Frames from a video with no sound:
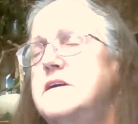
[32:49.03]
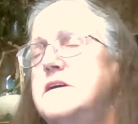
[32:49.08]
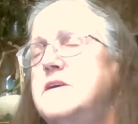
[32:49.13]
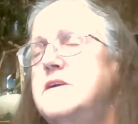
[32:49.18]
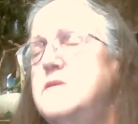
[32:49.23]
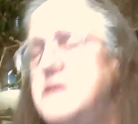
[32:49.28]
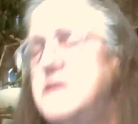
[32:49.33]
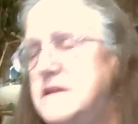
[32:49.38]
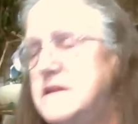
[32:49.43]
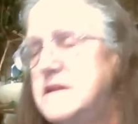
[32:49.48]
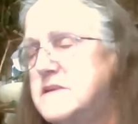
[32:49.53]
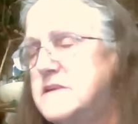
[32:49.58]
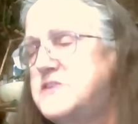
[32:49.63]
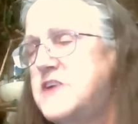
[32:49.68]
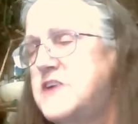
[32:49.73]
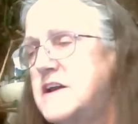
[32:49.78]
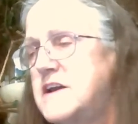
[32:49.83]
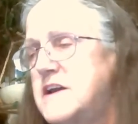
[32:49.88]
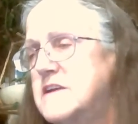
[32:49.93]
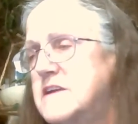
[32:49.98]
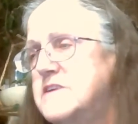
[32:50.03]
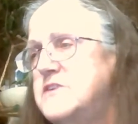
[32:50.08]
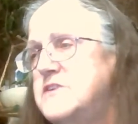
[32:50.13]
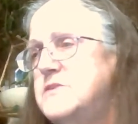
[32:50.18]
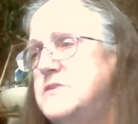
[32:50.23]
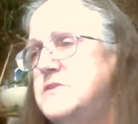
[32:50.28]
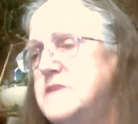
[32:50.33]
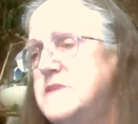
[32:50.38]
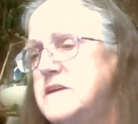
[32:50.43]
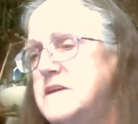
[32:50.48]
You need the challenge.
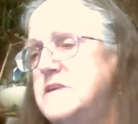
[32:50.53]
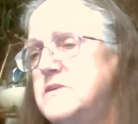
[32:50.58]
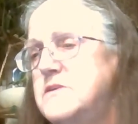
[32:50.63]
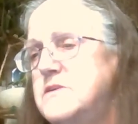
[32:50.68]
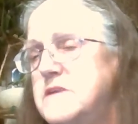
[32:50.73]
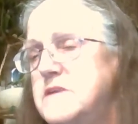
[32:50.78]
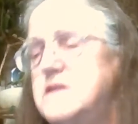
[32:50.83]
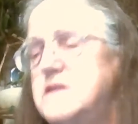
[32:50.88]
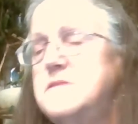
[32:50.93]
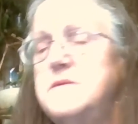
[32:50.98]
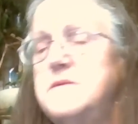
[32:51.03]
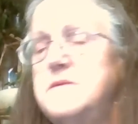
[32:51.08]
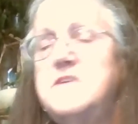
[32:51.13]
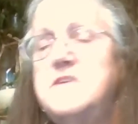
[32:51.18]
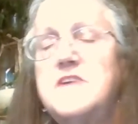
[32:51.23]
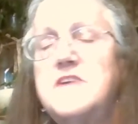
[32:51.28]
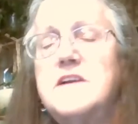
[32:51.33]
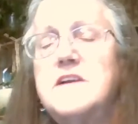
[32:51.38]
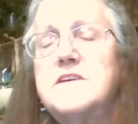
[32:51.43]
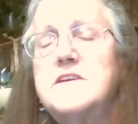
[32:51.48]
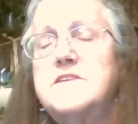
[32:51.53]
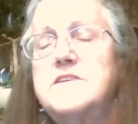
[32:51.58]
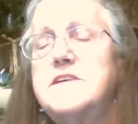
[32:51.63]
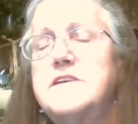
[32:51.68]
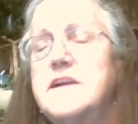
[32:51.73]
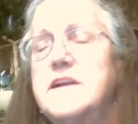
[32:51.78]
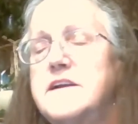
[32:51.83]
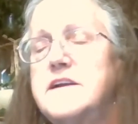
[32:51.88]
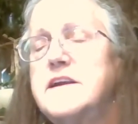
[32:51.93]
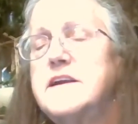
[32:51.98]
You need to be challenged
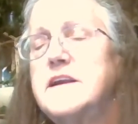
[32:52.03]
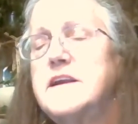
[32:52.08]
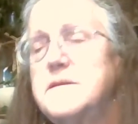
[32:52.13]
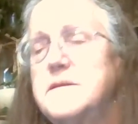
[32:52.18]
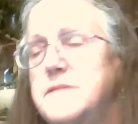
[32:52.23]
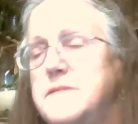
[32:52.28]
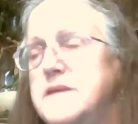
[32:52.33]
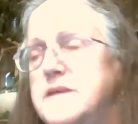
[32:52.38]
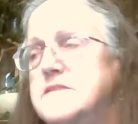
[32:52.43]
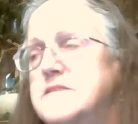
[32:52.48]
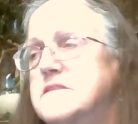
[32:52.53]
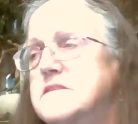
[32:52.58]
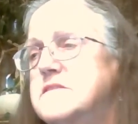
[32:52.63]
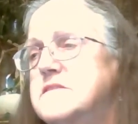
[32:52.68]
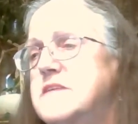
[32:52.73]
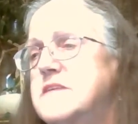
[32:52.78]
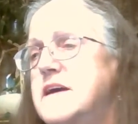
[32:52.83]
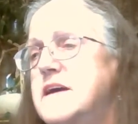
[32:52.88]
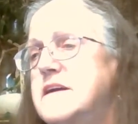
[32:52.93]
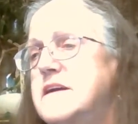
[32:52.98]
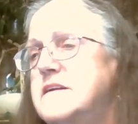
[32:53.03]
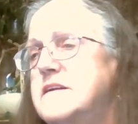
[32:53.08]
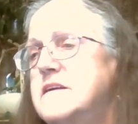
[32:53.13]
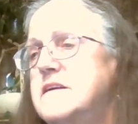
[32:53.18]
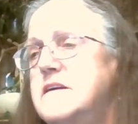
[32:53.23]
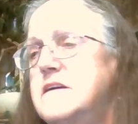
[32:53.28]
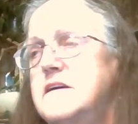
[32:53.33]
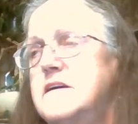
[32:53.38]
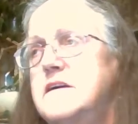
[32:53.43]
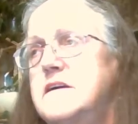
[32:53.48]
on a daily basis. And
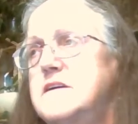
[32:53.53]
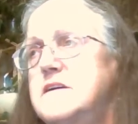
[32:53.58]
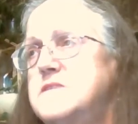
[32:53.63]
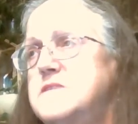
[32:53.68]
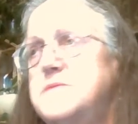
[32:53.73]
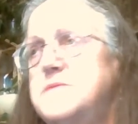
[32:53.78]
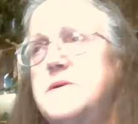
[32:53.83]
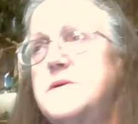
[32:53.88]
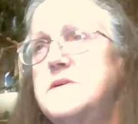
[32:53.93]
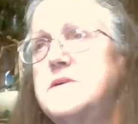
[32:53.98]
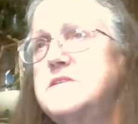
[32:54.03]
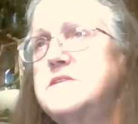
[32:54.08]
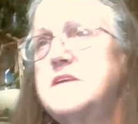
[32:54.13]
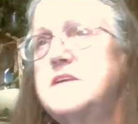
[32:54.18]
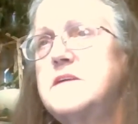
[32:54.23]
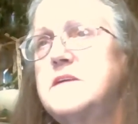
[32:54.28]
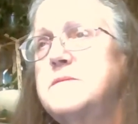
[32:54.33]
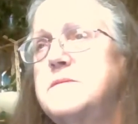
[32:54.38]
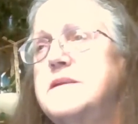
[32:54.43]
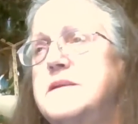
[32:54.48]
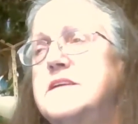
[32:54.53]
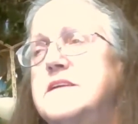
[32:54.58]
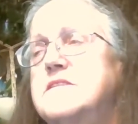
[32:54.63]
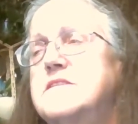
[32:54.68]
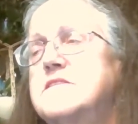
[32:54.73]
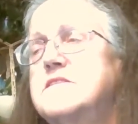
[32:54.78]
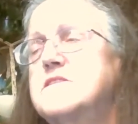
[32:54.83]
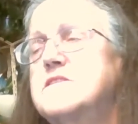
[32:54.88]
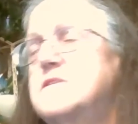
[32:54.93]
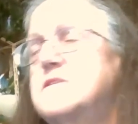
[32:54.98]
Spirit is telling me
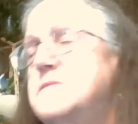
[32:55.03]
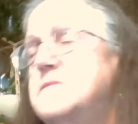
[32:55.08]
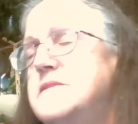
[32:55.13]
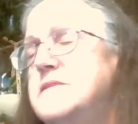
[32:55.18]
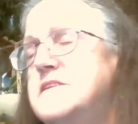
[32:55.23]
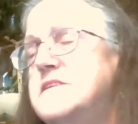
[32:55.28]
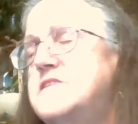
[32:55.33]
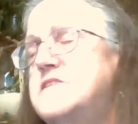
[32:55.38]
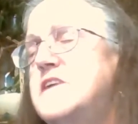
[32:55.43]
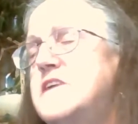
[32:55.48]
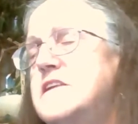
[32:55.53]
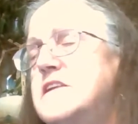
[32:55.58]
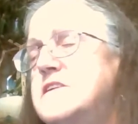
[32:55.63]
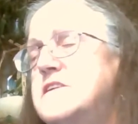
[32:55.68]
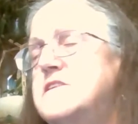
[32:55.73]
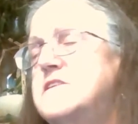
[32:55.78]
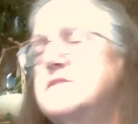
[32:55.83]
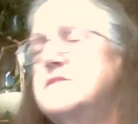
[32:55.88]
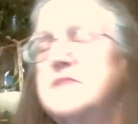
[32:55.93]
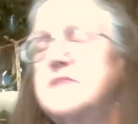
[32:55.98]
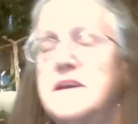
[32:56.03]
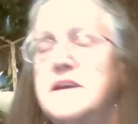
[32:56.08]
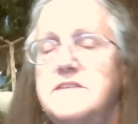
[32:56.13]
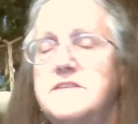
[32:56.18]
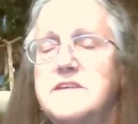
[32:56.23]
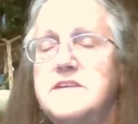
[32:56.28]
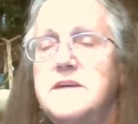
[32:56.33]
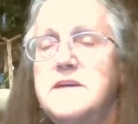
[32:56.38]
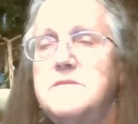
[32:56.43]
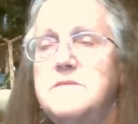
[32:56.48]
this is going to be the challenge of a
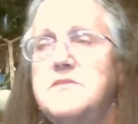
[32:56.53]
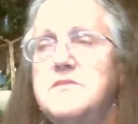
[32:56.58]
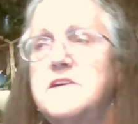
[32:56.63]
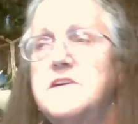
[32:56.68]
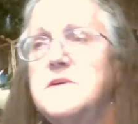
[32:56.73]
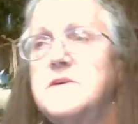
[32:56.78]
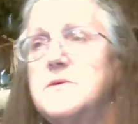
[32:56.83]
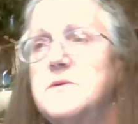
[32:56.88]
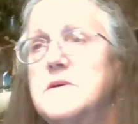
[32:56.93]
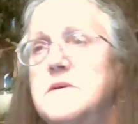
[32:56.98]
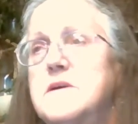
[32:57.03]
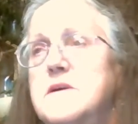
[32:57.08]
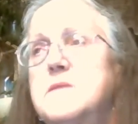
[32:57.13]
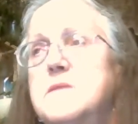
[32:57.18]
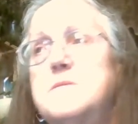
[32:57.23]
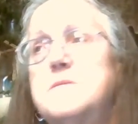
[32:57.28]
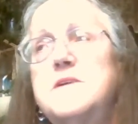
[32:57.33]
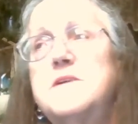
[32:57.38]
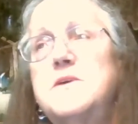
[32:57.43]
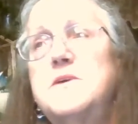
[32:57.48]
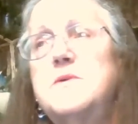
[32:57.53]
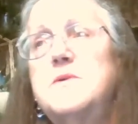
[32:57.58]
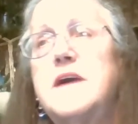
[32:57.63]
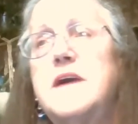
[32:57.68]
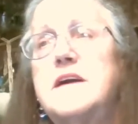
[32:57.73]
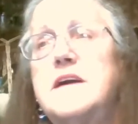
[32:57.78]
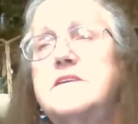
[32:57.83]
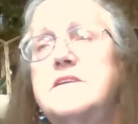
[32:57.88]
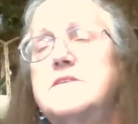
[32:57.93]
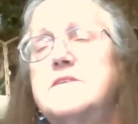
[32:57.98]
lifetime for you. But you
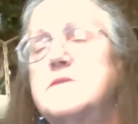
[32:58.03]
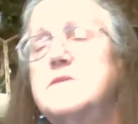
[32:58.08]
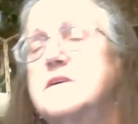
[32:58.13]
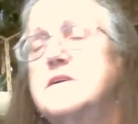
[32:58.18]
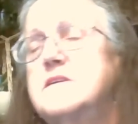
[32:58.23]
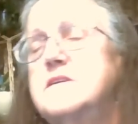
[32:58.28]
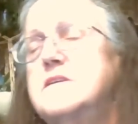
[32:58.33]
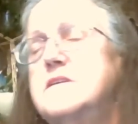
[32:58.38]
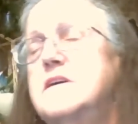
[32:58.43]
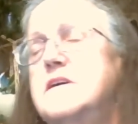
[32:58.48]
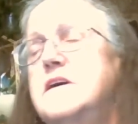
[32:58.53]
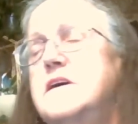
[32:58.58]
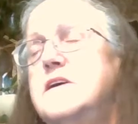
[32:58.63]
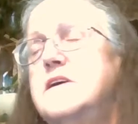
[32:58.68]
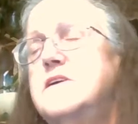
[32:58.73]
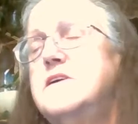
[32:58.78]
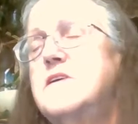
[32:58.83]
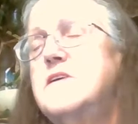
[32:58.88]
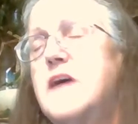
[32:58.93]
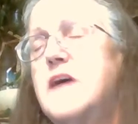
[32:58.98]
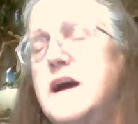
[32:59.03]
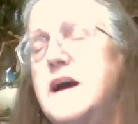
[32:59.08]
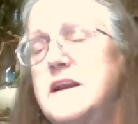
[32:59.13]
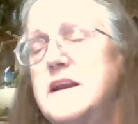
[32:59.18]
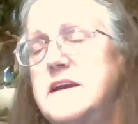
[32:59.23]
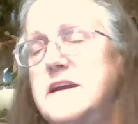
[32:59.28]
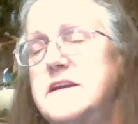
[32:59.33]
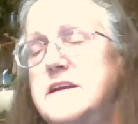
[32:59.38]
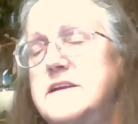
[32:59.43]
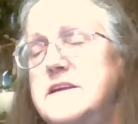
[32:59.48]
can do it. You're
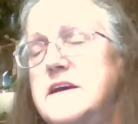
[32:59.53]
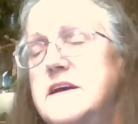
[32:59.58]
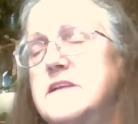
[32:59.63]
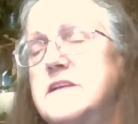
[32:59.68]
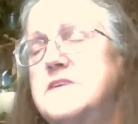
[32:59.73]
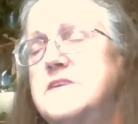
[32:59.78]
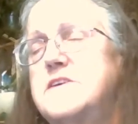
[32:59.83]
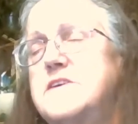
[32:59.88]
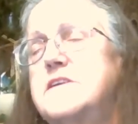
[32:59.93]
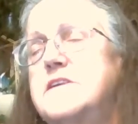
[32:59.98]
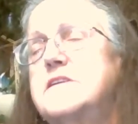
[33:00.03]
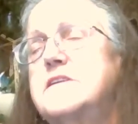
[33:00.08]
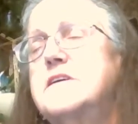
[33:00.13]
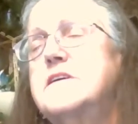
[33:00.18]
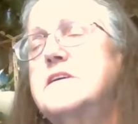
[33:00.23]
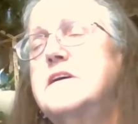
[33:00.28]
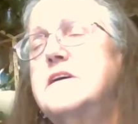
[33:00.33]
highly intelligent.